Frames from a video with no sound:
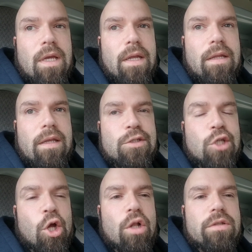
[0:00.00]
it's
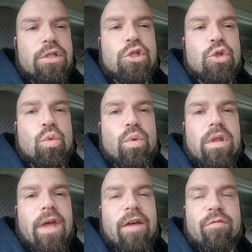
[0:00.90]
all to do with
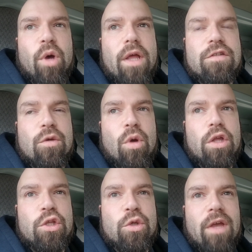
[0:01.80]
FMOD. So
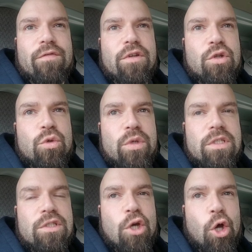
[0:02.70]
all you have to do
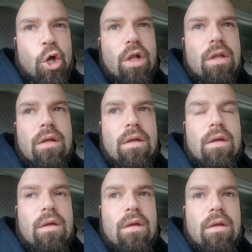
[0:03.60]
is call
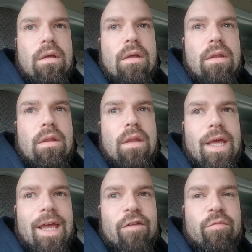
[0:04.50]

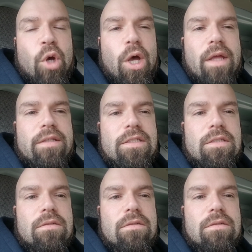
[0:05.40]
FMOD's